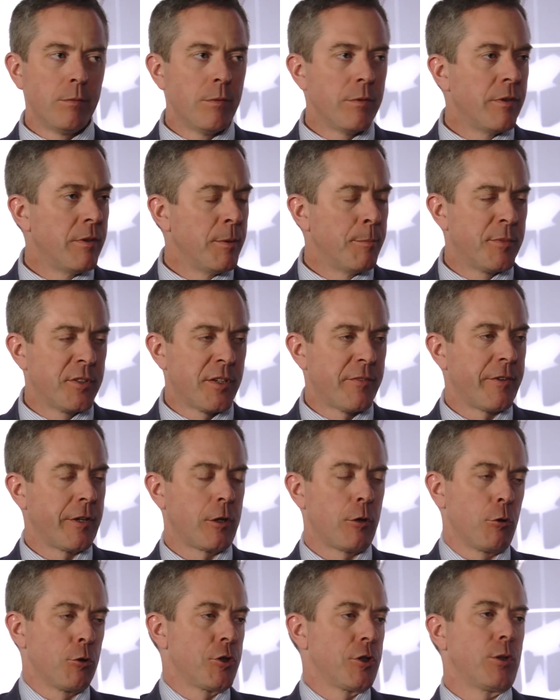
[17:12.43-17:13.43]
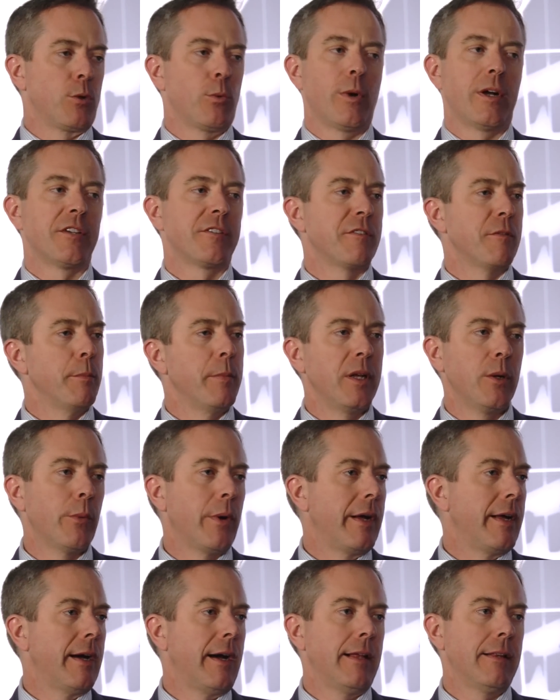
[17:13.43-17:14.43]
the Pacific Ocean west of
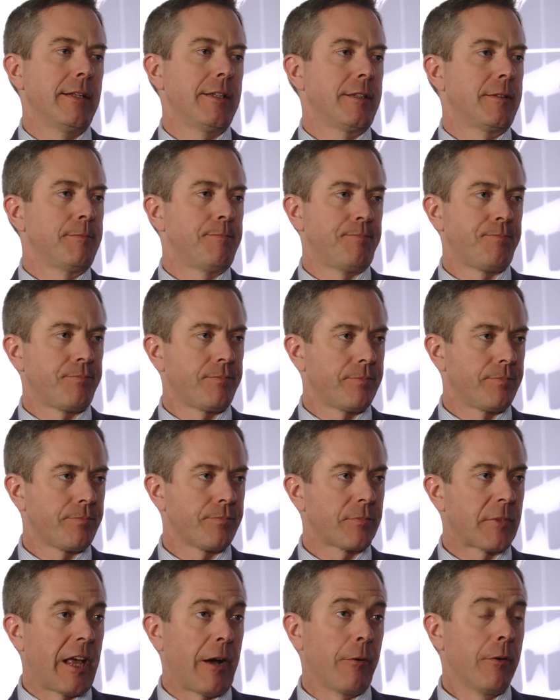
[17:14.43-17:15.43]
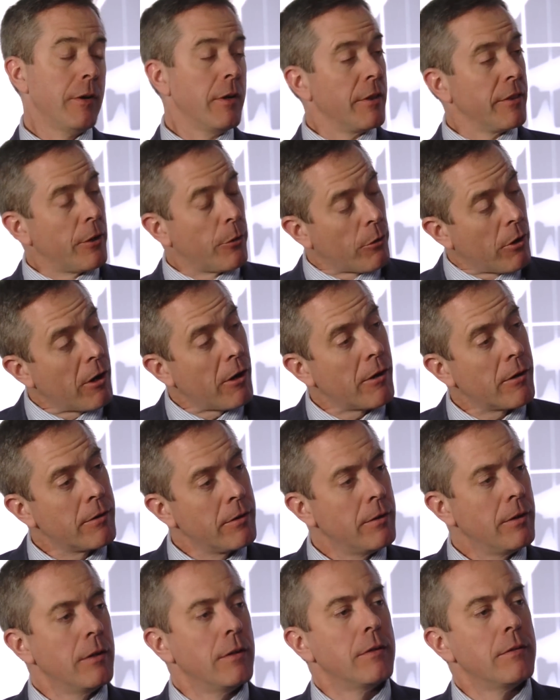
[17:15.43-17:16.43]
Midway Island. Now, there are
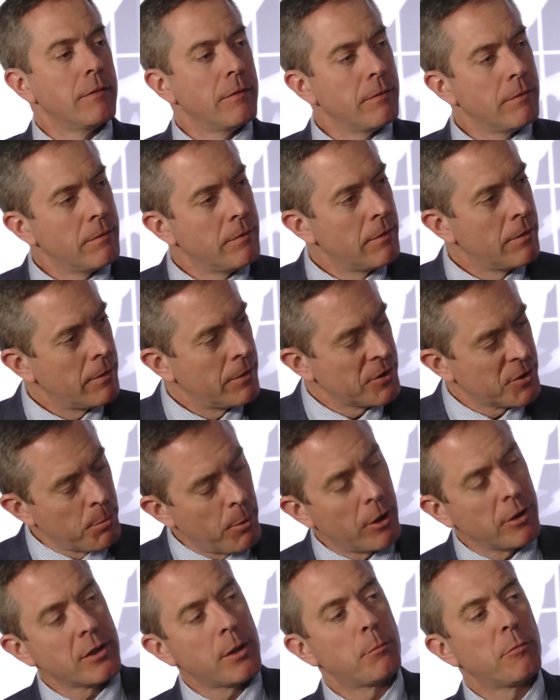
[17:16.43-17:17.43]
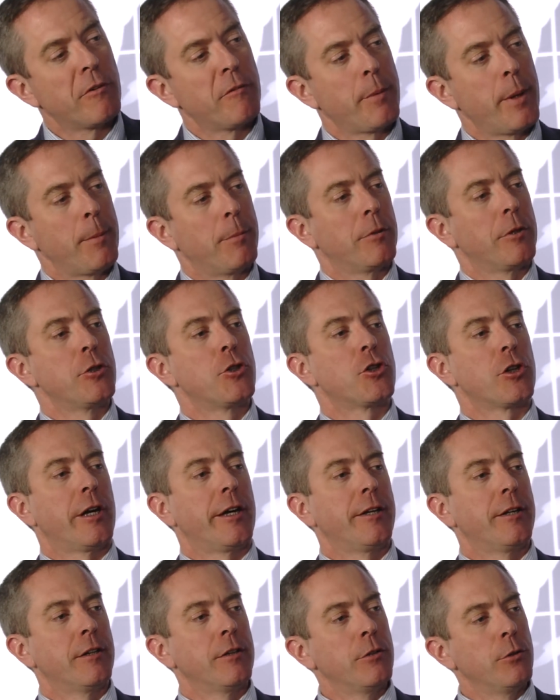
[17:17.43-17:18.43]
a small number of people in
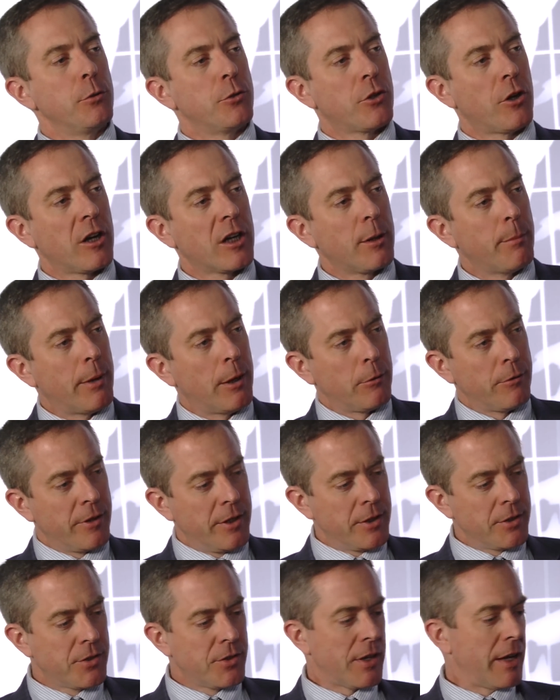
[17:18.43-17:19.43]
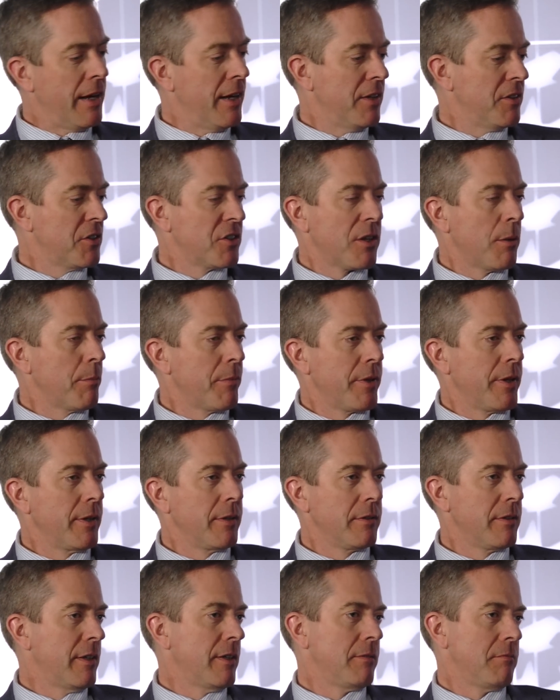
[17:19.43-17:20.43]
China who talk about this as
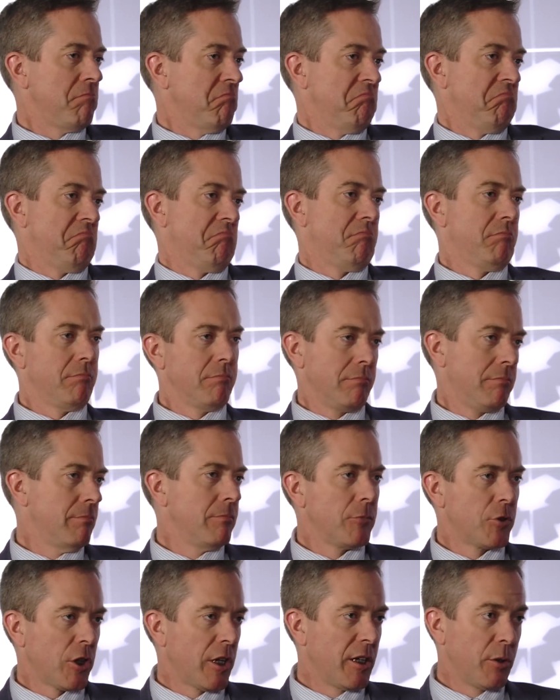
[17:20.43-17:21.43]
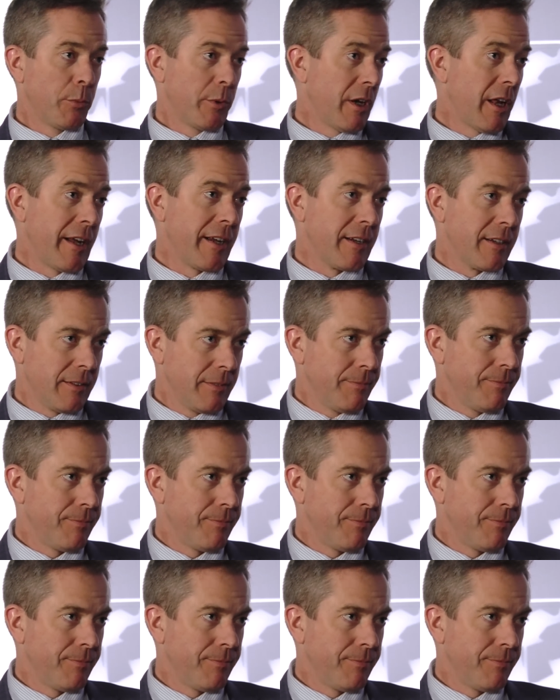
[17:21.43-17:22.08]
something that China would like.